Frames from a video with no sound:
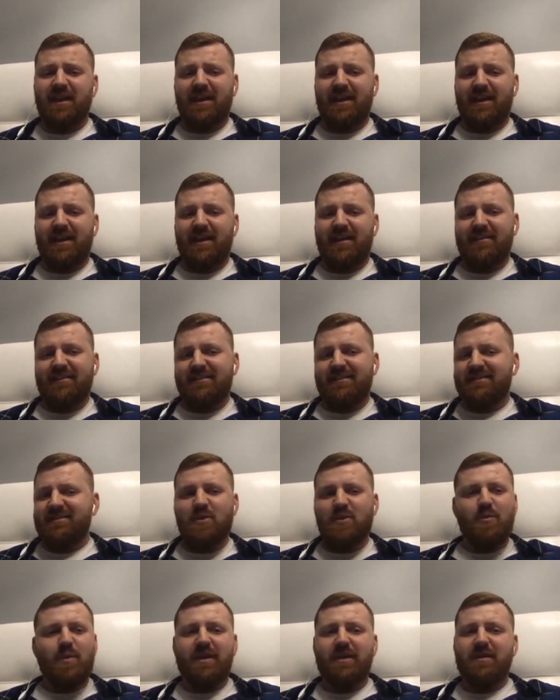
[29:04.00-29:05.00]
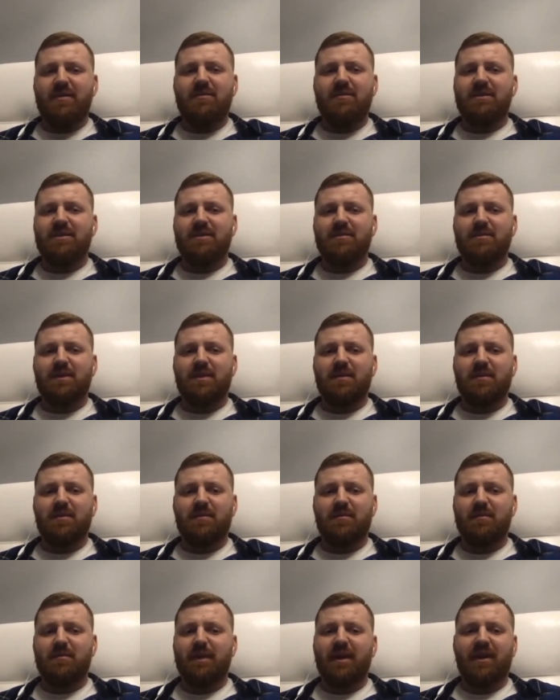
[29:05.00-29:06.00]
and nobody contacted me
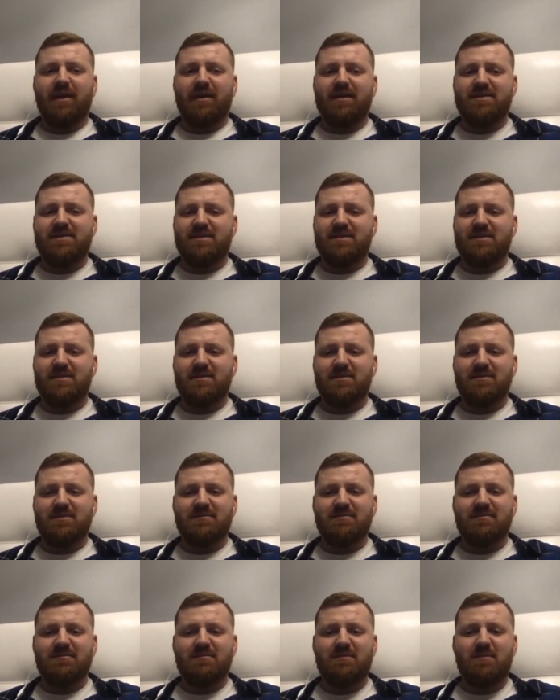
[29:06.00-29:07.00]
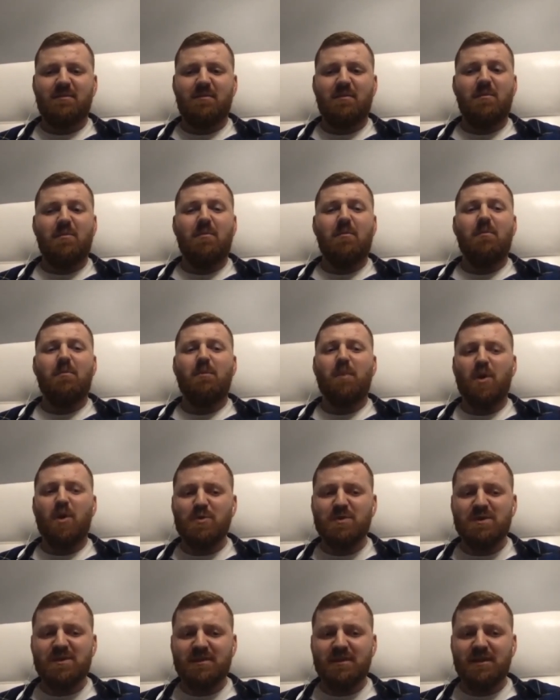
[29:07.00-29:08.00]
back. So
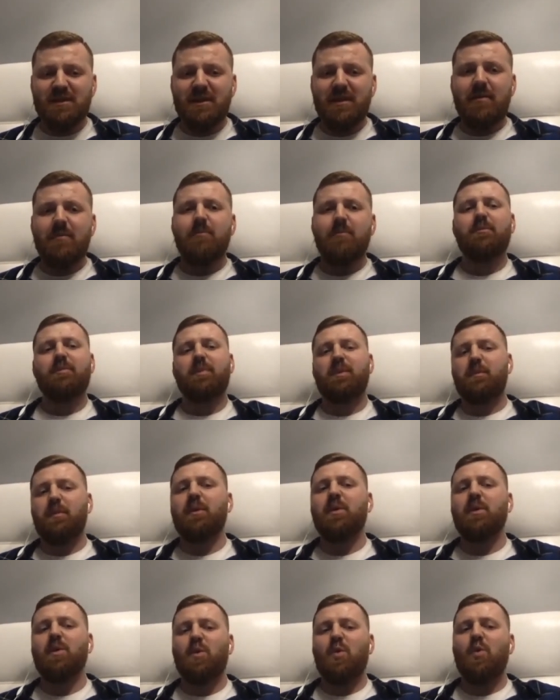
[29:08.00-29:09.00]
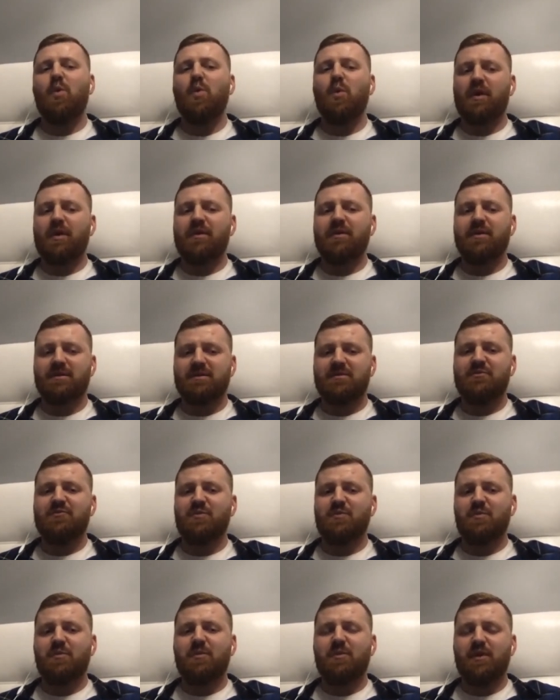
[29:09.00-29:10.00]
mostly people were not
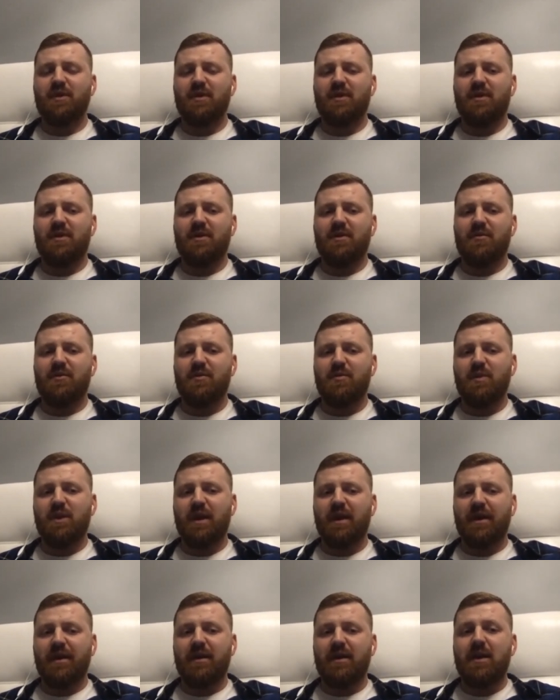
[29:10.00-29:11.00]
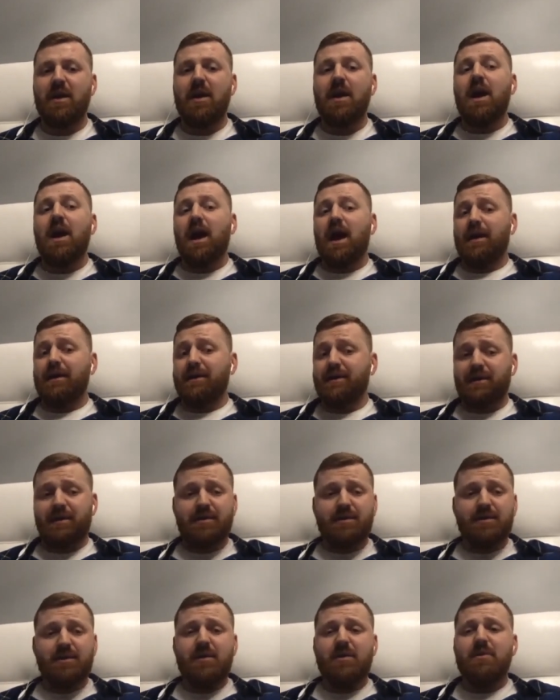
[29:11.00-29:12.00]
replying. I
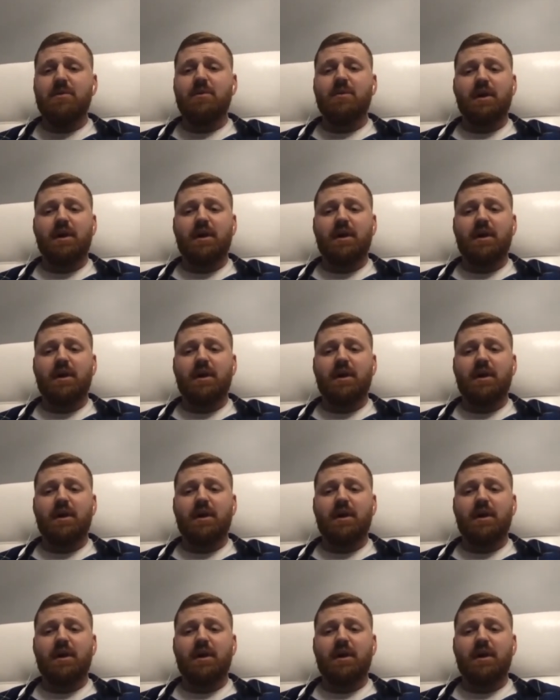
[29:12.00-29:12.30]
don't know.